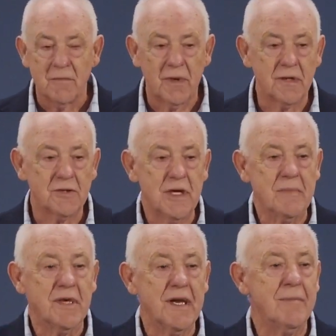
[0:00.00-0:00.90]
but it
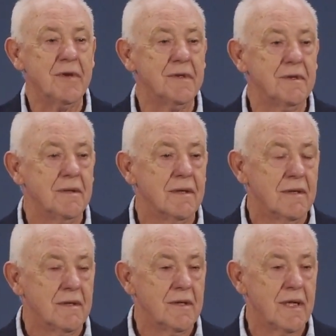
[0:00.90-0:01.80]
seemed to limit
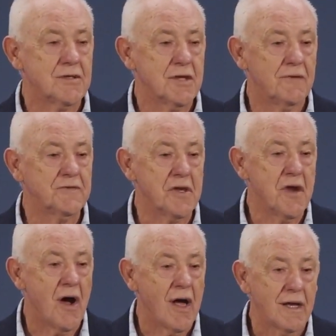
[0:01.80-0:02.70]
their
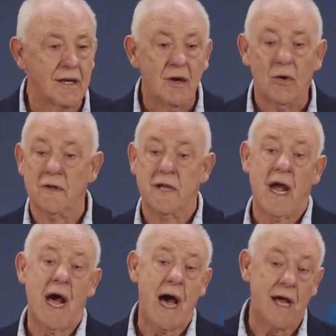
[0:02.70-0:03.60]
self-denial or their
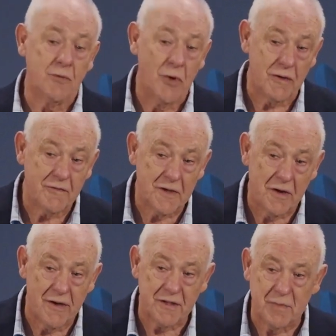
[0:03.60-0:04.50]
hard work for the
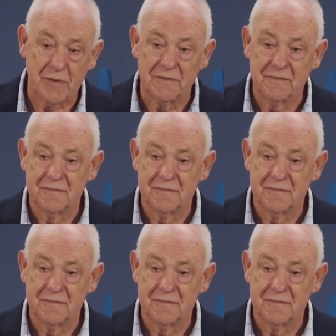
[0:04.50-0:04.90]
gospel.